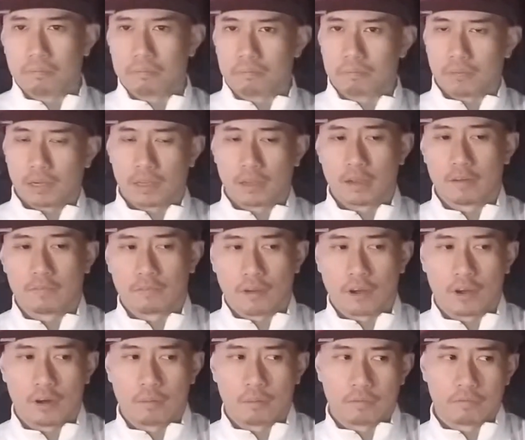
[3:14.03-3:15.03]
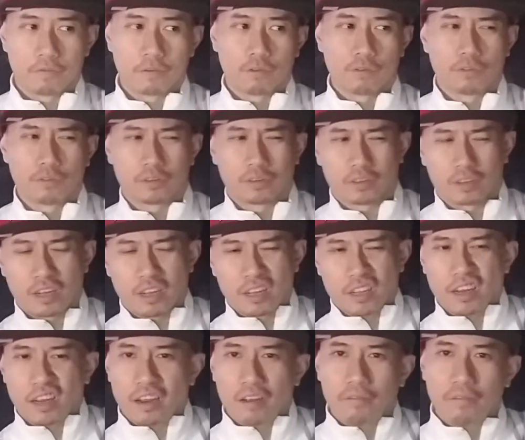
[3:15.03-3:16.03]
my left arm, it feels kind
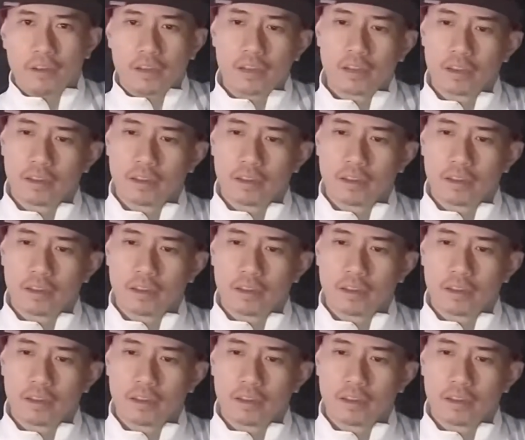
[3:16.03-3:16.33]
of heavy,